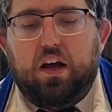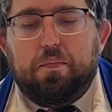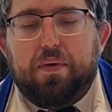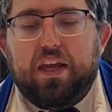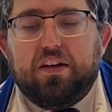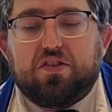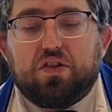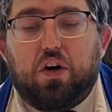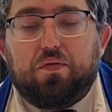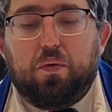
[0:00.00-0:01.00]
Being
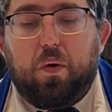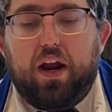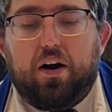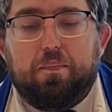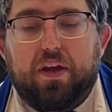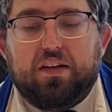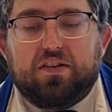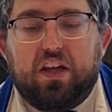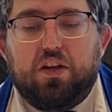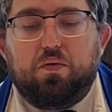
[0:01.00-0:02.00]
self-aware means
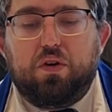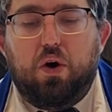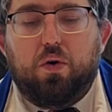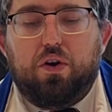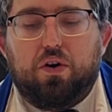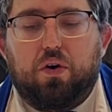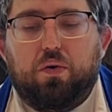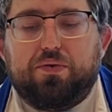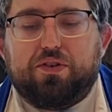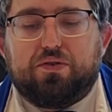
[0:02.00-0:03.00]
that you know your
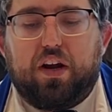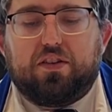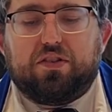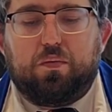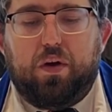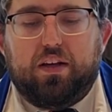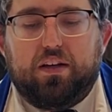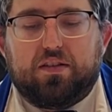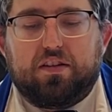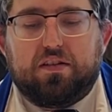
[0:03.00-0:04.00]
own strengths and
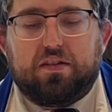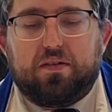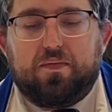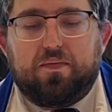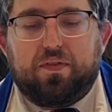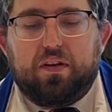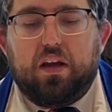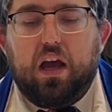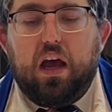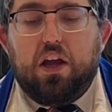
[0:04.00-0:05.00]
weaknesses.
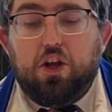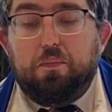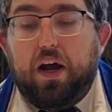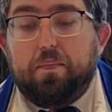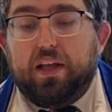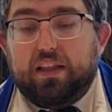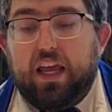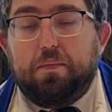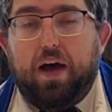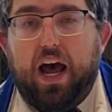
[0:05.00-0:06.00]
You might be
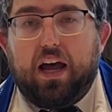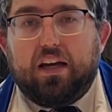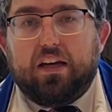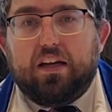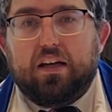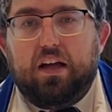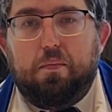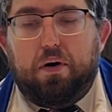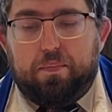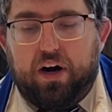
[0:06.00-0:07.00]
laid back,
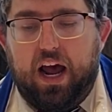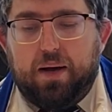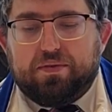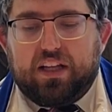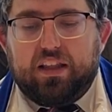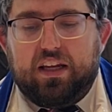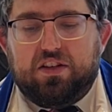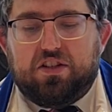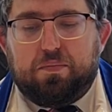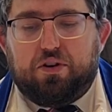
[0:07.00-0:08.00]
but perhaps that
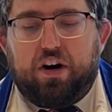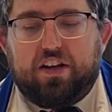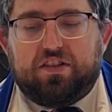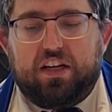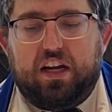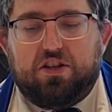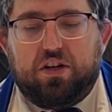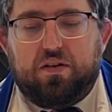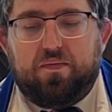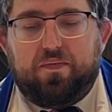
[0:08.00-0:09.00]
leads to procrastination.